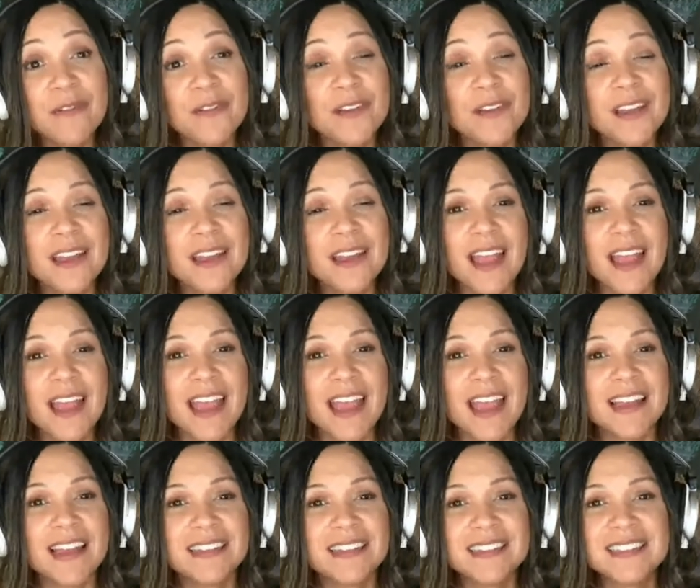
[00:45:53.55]
uh, and of
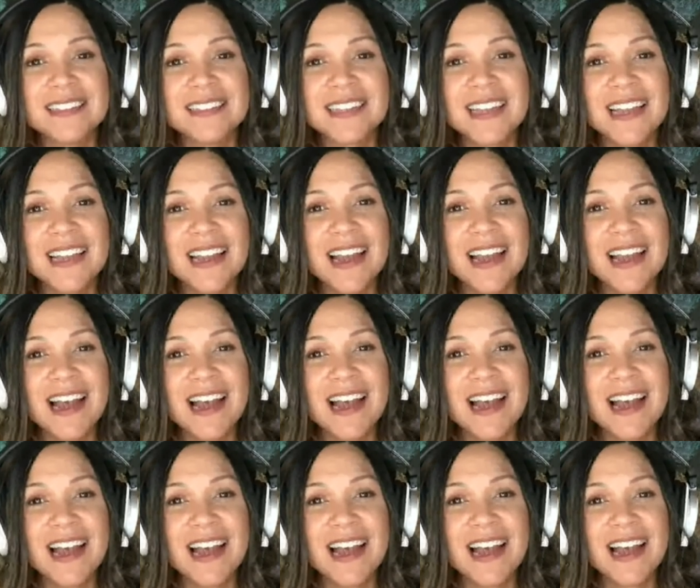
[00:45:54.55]
life.
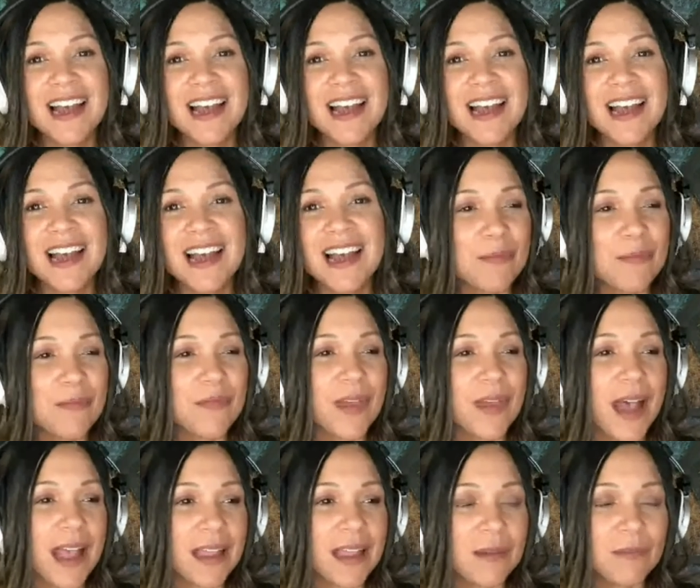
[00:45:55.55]
And
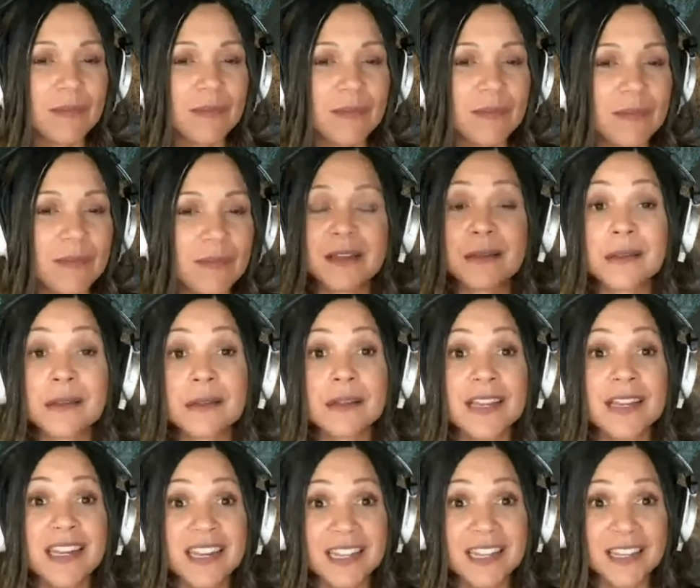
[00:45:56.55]
uh, I am I
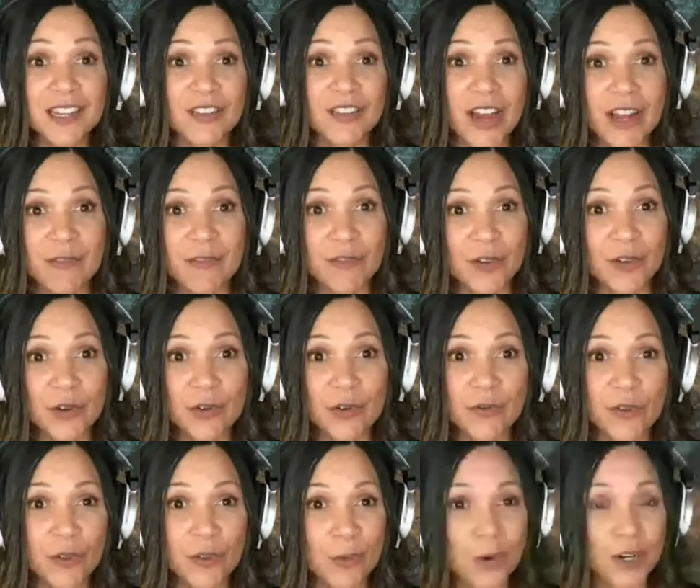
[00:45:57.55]
am exceedingly
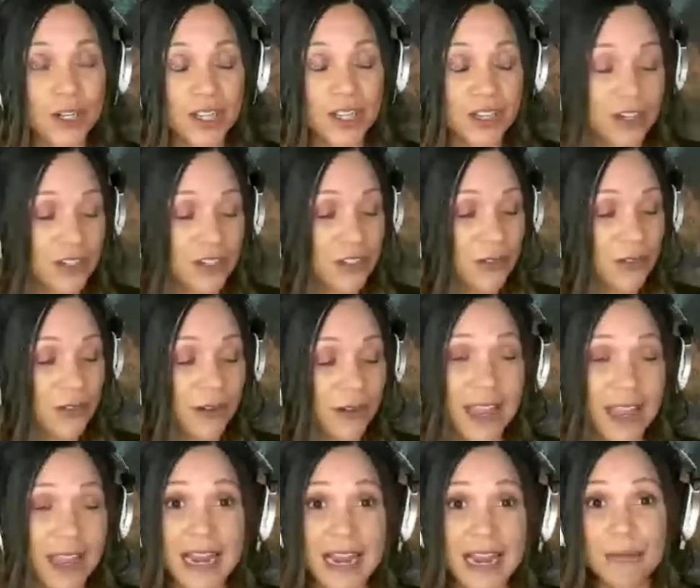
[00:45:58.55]
grateful for the work that
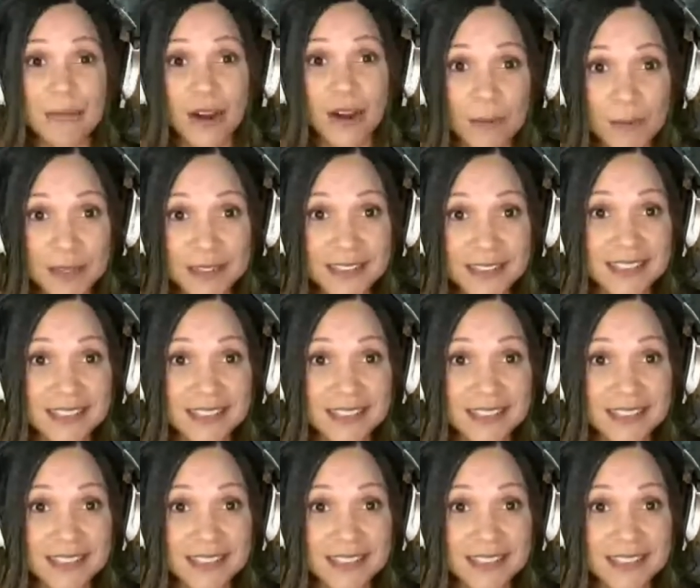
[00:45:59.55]
you're doing. And I